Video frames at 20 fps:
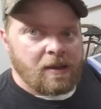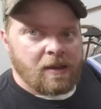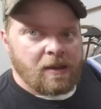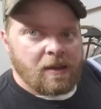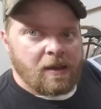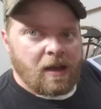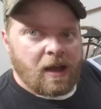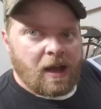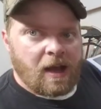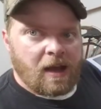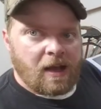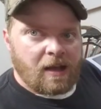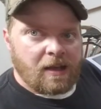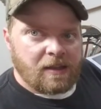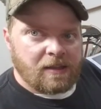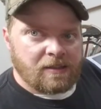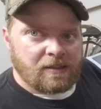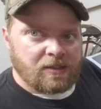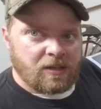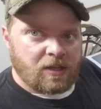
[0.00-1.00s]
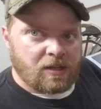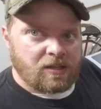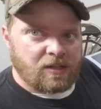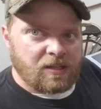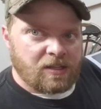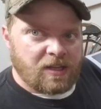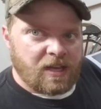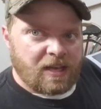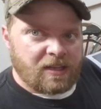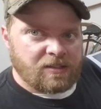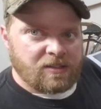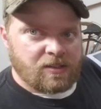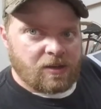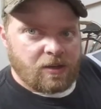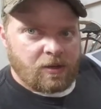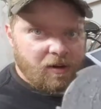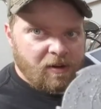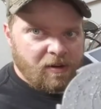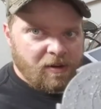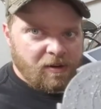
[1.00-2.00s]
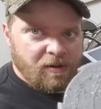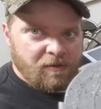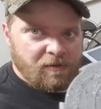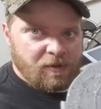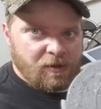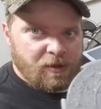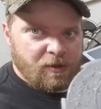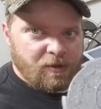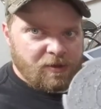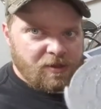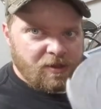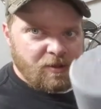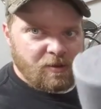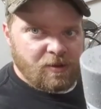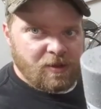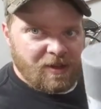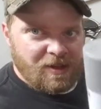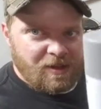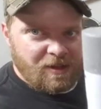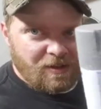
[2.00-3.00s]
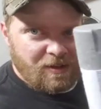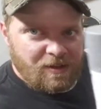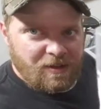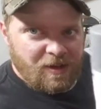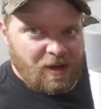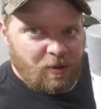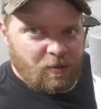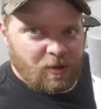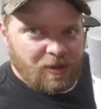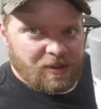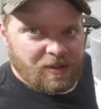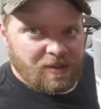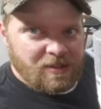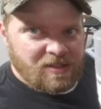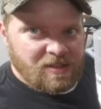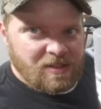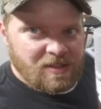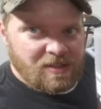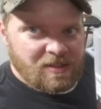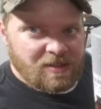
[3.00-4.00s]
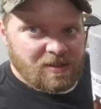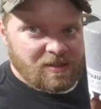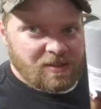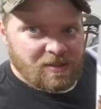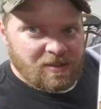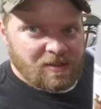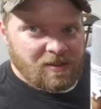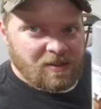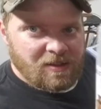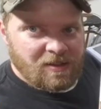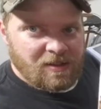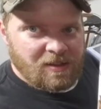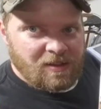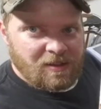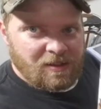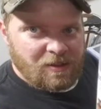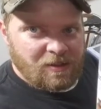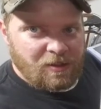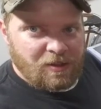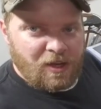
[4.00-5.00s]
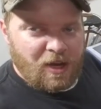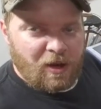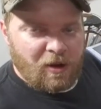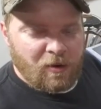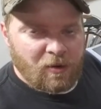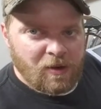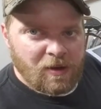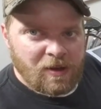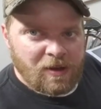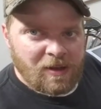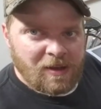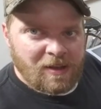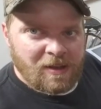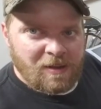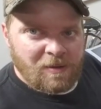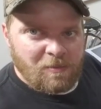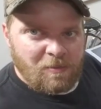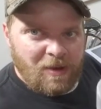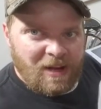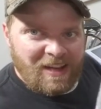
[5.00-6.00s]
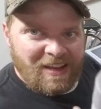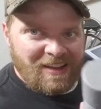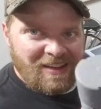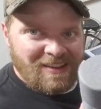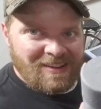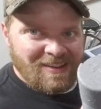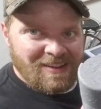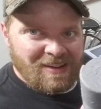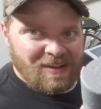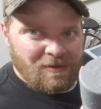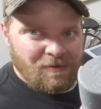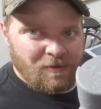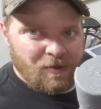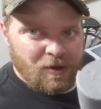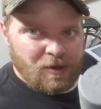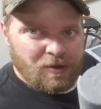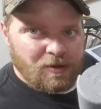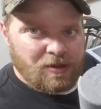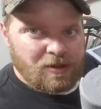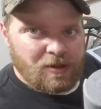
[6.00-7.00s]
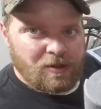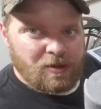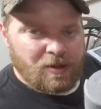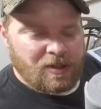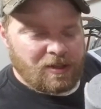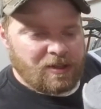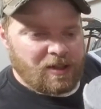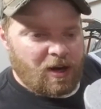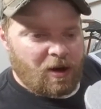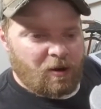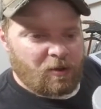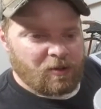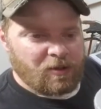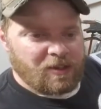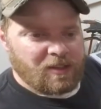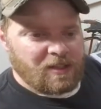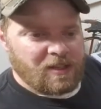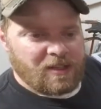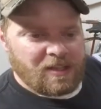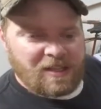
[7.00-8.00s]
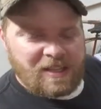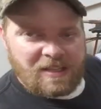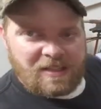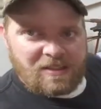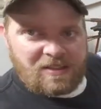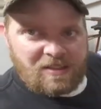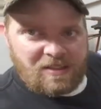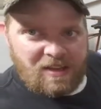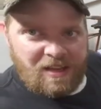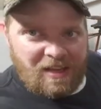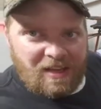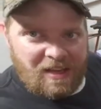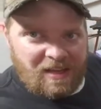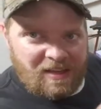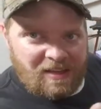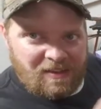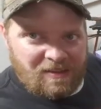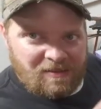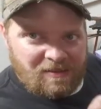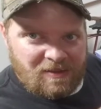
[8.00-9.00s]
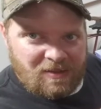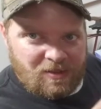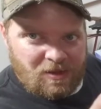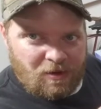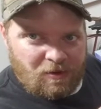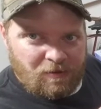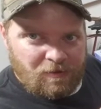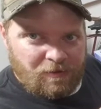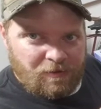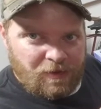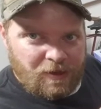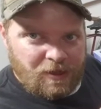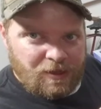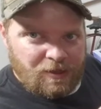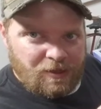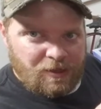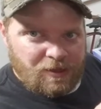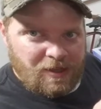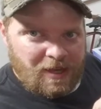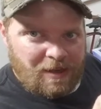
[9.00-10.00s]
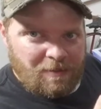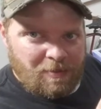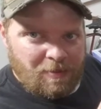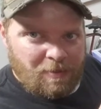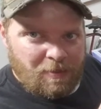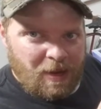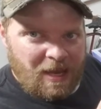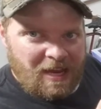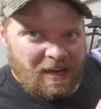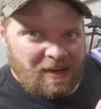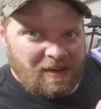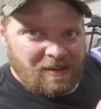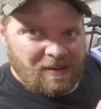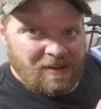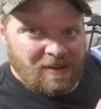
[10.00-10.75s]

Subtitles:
It's on to the next coat. For those of you that know what this is, you know. But for those of you that don't, it's a stone finish type of paint.